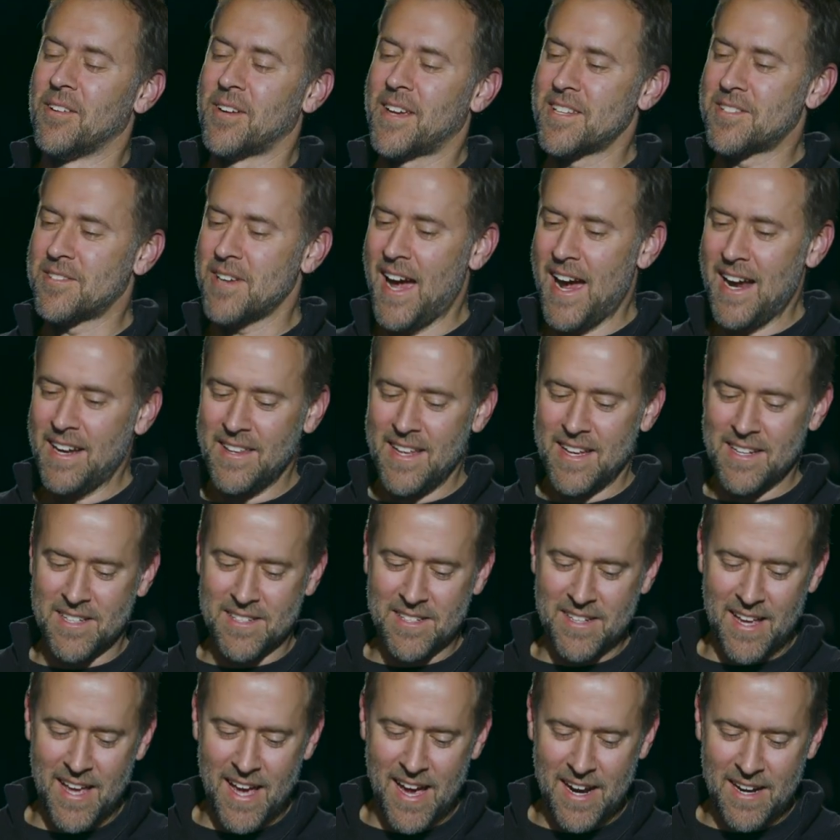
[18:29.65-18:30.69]
Okay, so how did
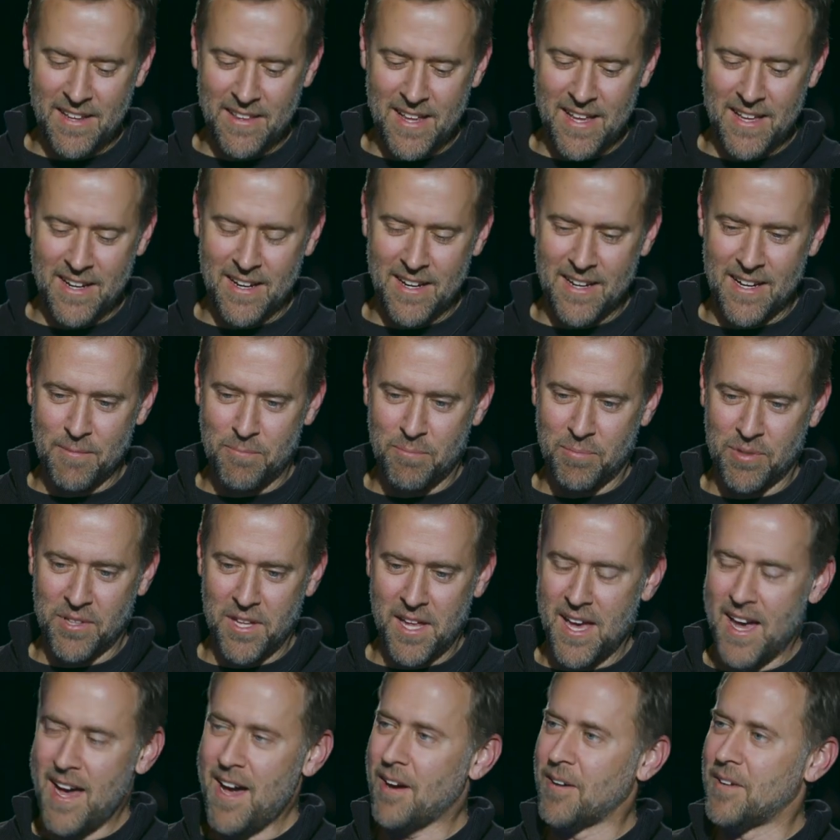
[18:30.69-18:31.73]
that
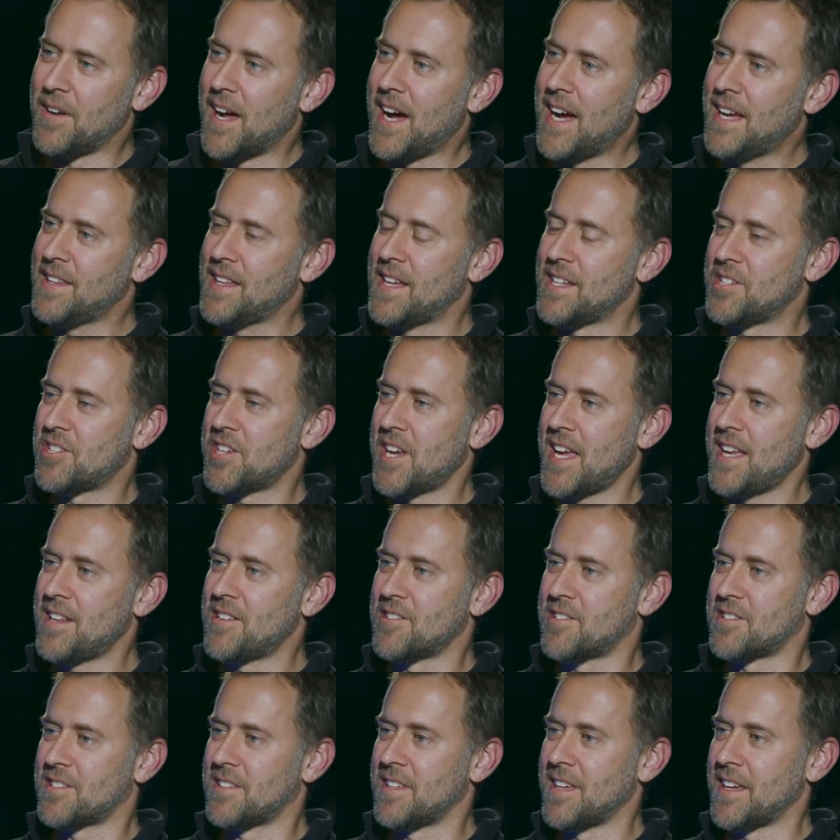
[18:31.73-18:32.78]
play out? How did that
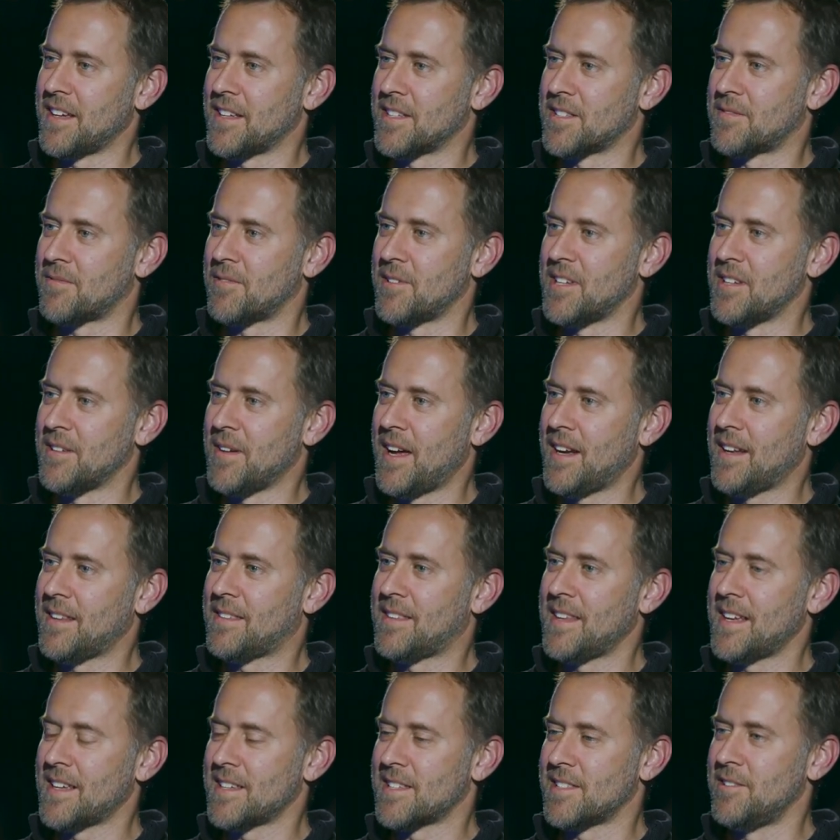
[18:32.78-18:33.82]
change things for you? How did
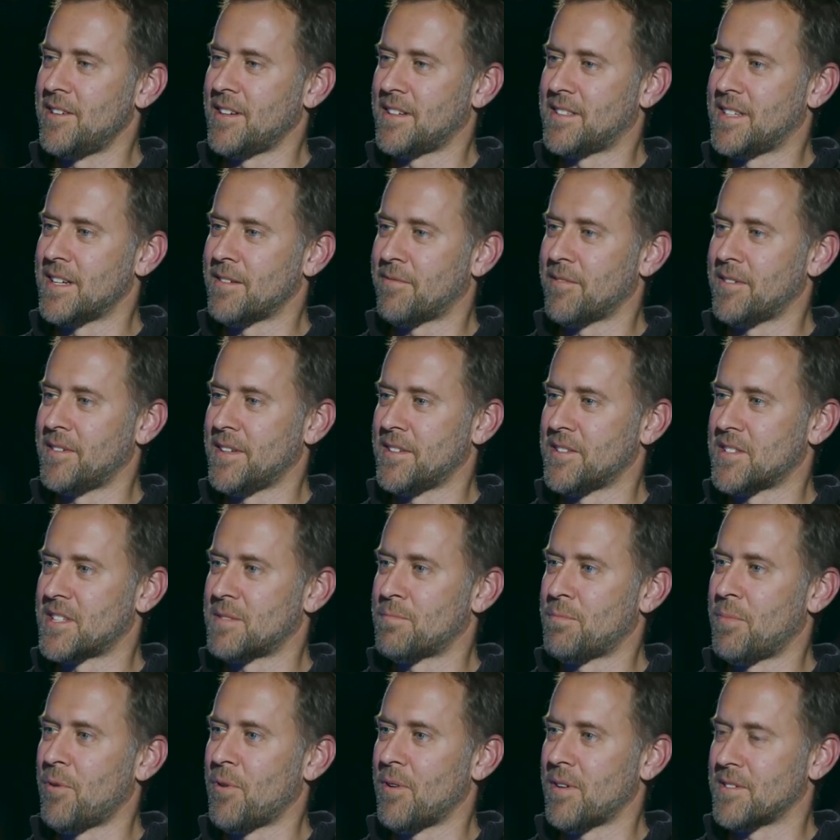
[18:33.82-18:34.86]
things look different in
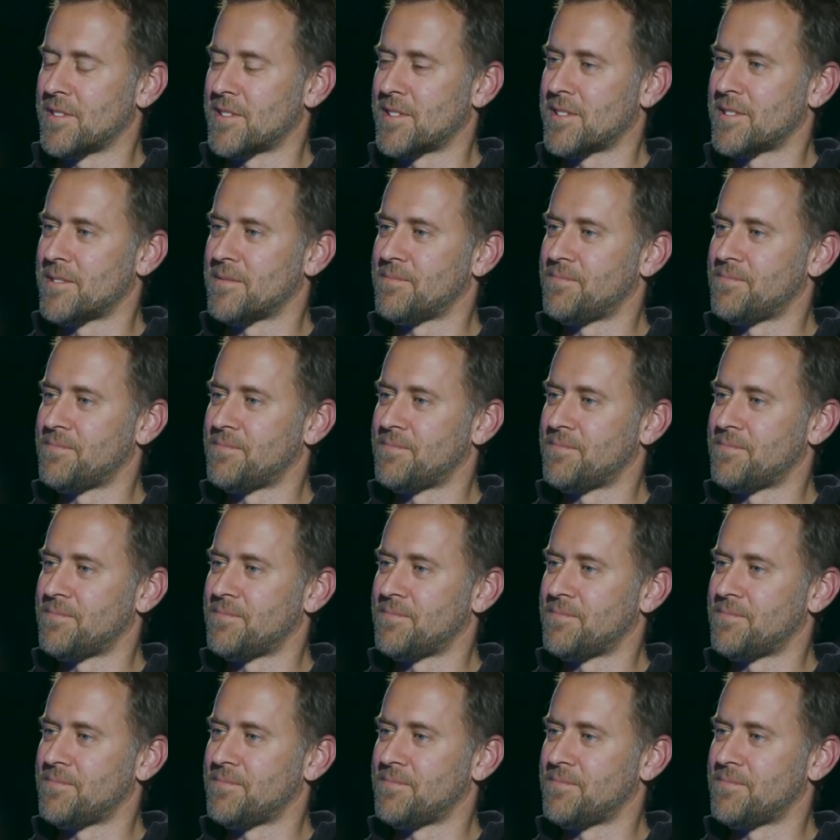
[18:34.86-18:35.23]
sports?